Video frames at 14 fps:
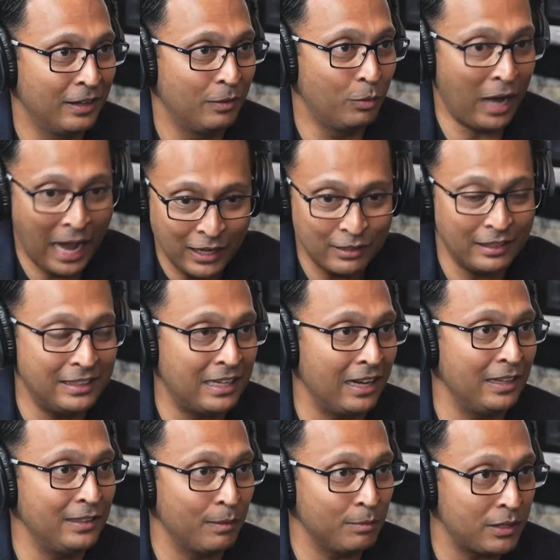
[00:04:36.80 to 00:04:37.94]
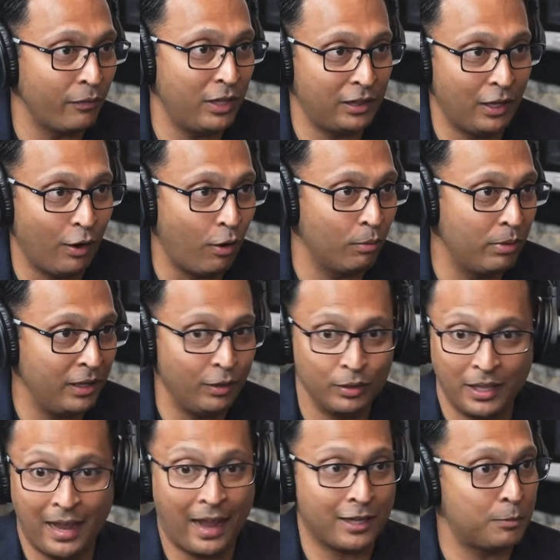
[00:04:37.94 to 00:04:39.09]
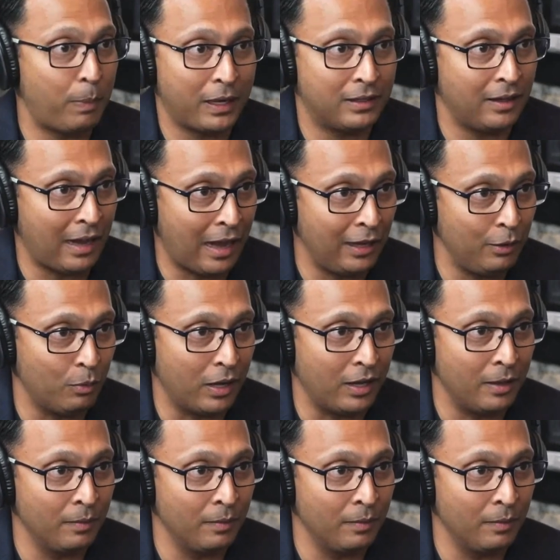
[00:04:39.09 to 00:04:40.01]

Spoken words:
we're actually telling them stuff that they already know. They expect it anyway.